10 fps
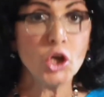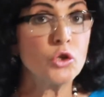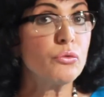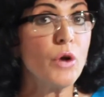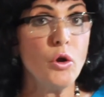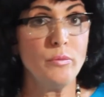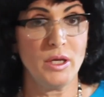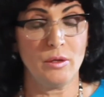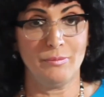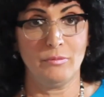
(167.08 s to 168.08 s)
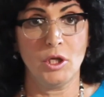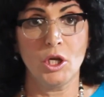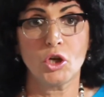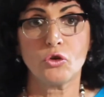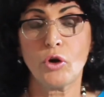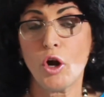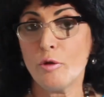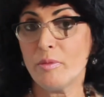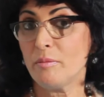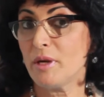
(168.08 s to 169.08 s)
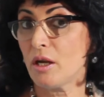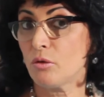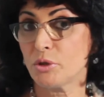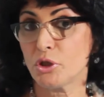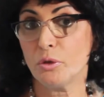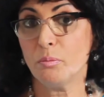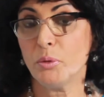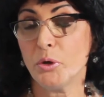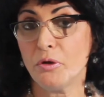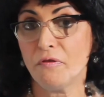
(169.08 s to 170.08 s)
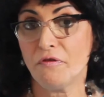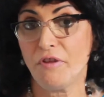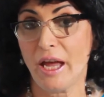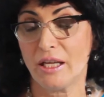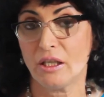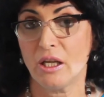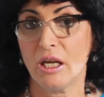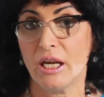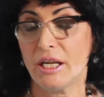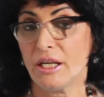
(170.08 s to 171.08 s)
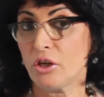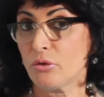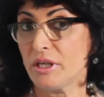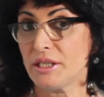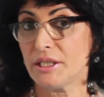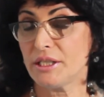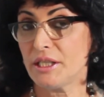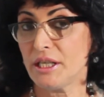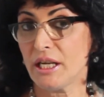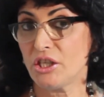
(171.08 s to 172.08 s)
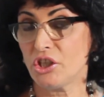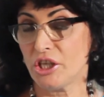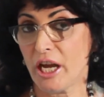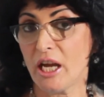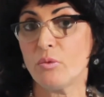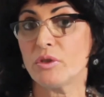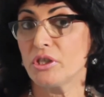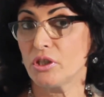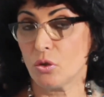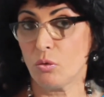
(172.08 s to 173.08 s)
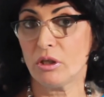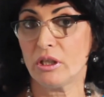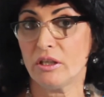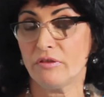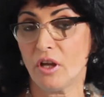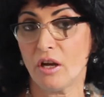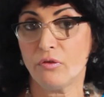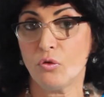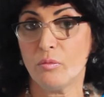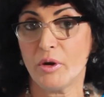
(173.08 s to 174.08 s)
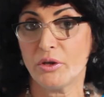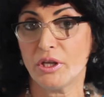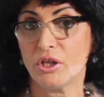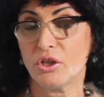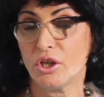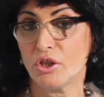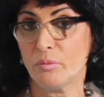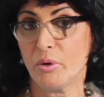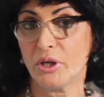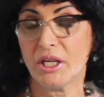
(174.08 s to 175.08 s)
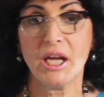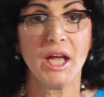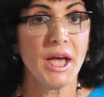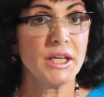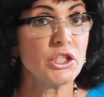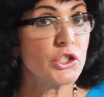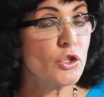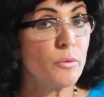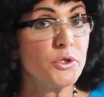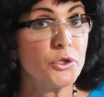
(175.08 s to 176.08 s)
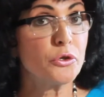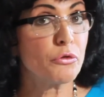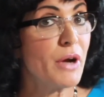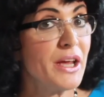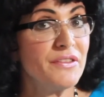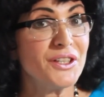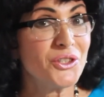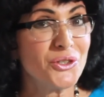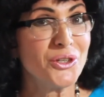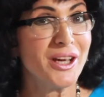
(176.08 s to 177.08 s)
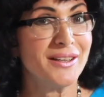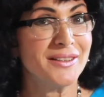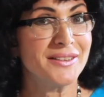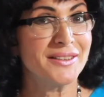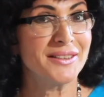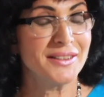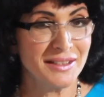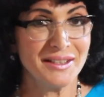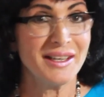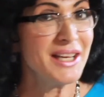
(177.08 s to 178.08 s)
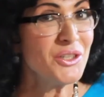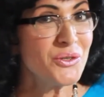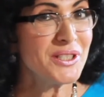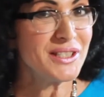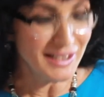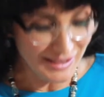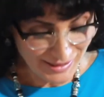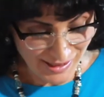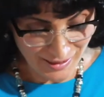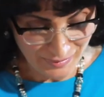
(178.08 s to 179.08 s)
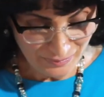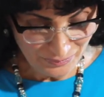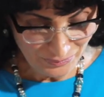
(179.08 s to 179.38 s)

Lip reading: Chromium. Chromium helps you to burn fat. It increases DHEA, which is the quality of life hormone in your body, and it stops you craving sugar. Interesting, isn't it?